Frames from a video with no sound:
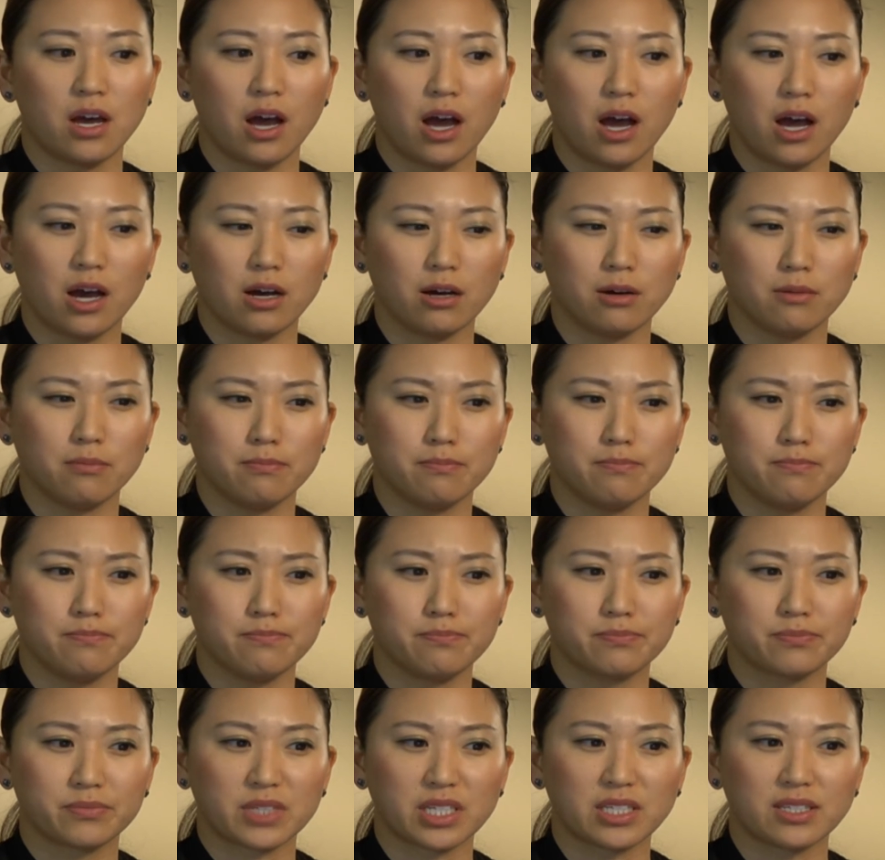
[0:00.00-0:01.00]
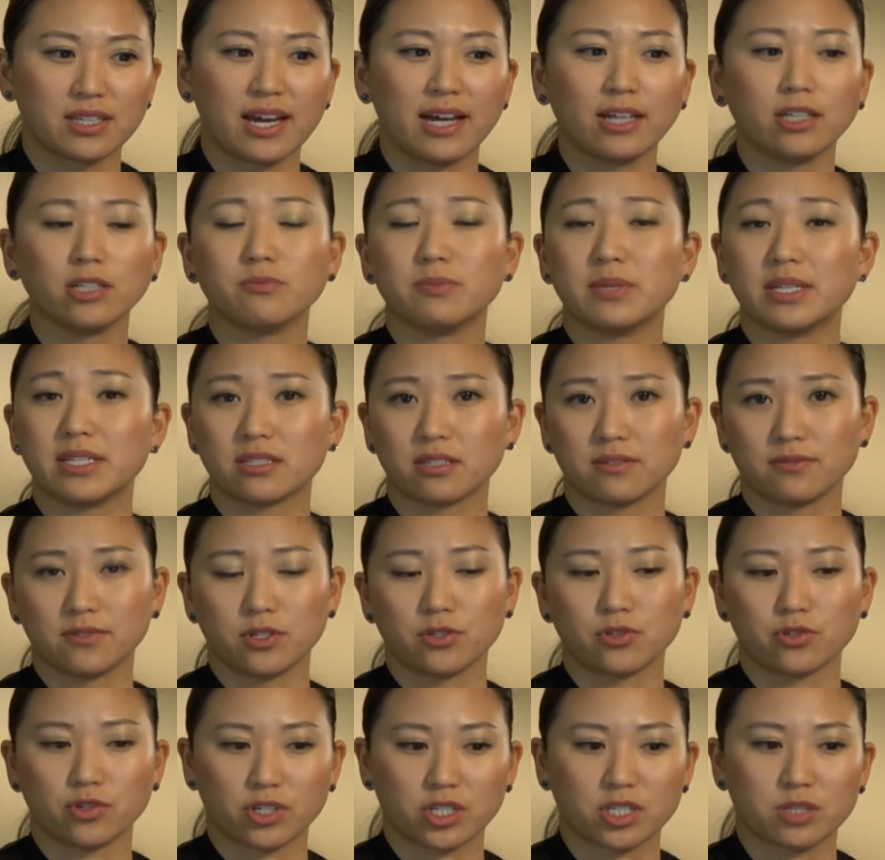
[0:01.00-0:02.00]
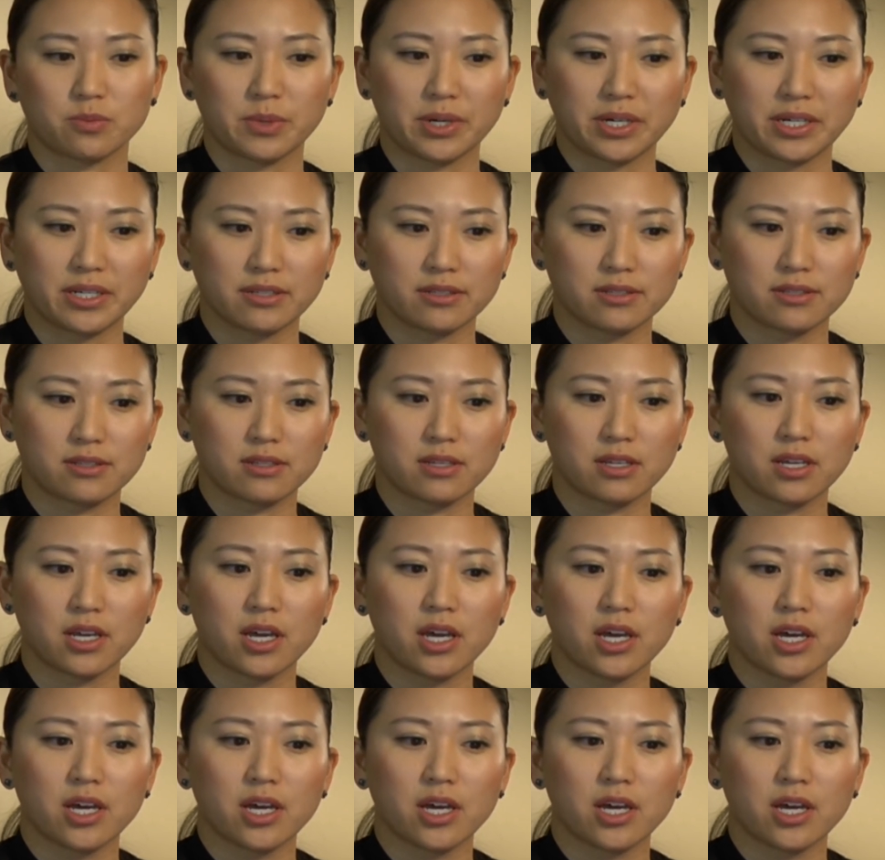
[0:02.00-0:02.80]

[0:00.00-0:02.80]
the elements of user experience.